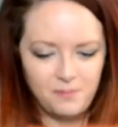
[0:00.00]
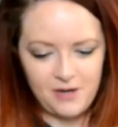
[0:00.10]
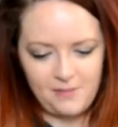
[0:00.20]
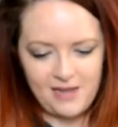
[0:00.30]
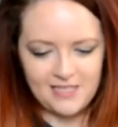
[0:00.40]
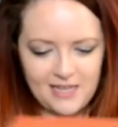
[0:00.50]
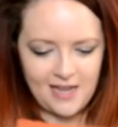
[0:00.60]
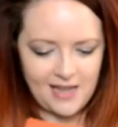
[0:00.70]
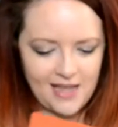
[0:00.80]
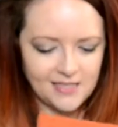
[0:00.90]
Pretty basic,
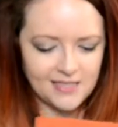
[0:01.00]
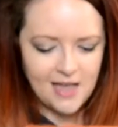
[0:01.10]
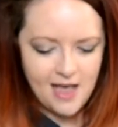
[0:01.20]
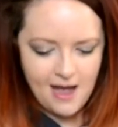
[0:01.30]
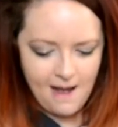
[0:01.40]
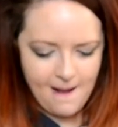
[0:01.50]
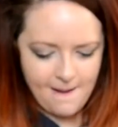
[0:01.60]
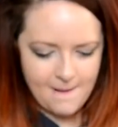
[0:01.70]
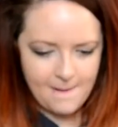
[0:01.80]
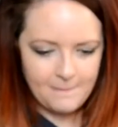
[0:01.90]
I guess.
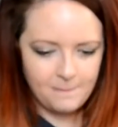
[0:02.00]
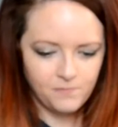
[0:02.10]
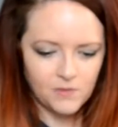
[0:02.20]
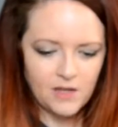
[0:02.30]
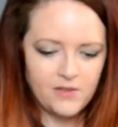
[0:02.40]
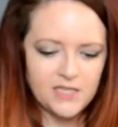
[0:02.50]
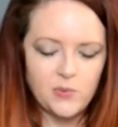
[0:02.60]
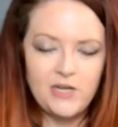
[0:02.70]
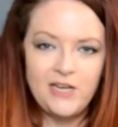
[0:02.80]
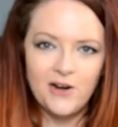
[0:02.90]

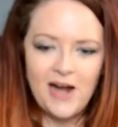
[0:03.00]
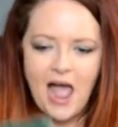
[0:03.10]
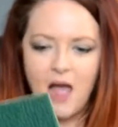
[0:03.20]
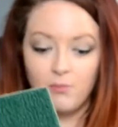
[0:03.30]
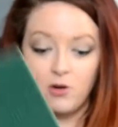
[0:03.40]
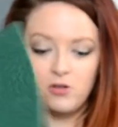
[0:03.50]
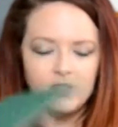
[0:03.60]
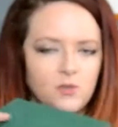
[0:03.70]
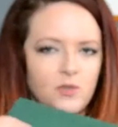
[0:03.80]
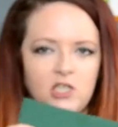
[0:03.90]
This one here,
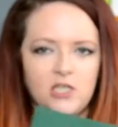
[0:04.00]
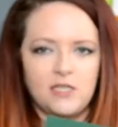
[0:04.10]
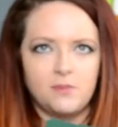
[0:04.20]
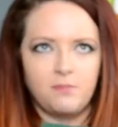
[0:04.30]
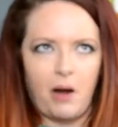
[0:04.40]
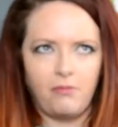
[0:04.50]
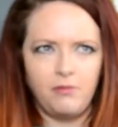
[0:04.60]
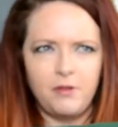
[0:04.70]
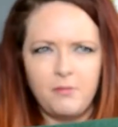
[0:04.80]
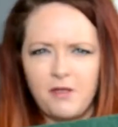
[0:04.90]
Emerald, which is
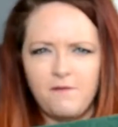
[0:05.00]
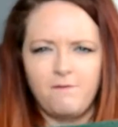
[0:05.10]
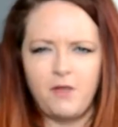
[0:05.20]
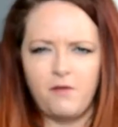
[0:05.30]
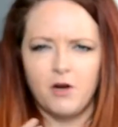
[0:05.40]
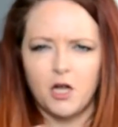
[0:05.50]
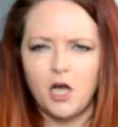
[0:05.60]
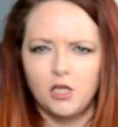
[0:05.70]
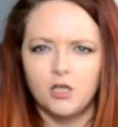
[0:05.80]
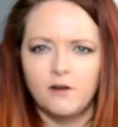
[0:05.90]
probably my favorite
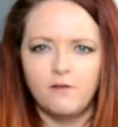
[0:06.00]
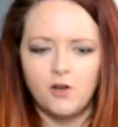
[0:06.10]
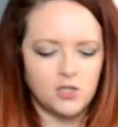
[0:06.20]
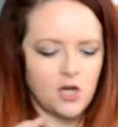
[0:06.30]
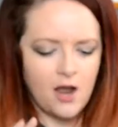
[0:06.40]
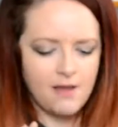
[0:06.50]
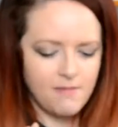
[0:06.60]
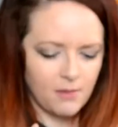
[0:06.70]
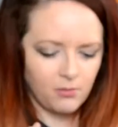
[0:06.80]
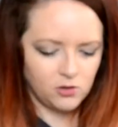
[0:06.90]
color of all
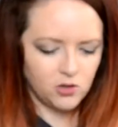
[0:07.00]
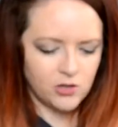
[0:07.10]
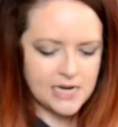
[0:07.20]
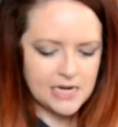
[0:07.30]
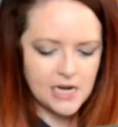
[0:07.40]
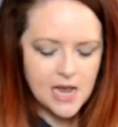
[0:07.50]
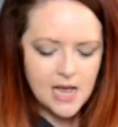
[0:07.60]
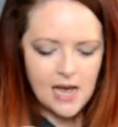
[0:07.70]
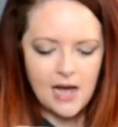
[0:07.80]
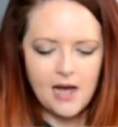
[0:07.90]
time, emerald green.
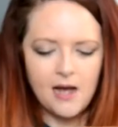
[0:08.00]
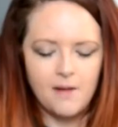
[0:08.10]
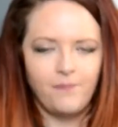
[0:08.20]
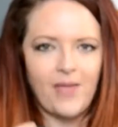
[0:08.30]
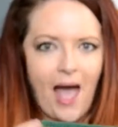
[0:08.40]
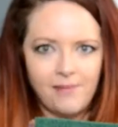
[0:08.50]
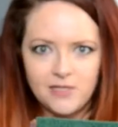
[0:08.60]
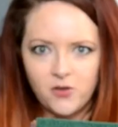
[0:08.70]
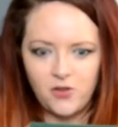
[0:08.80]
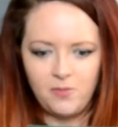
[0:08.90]

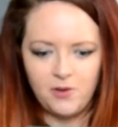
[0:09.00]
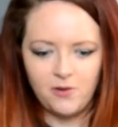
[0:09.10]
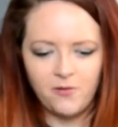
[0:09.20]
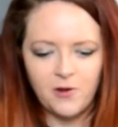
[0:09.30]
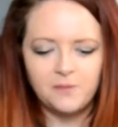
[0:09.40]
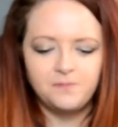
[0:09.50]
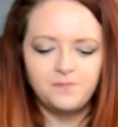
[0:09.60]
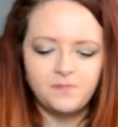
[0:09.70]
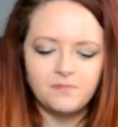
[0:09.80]
Absolutely beautiful.